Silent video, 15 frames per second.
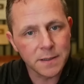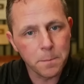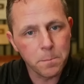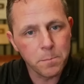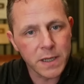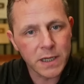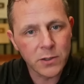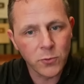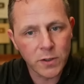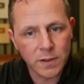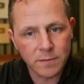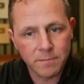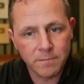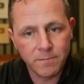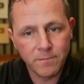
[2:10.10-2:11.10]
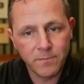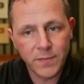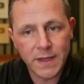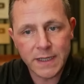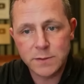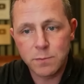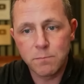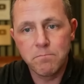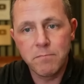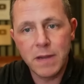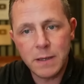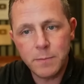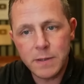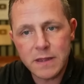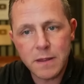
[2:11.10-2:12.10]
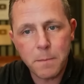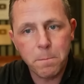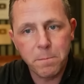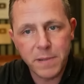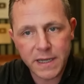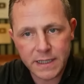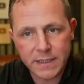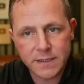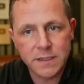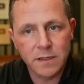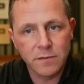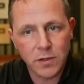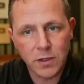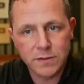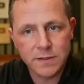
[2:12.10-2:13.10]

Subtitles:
a big one. That's maybe the biggest of all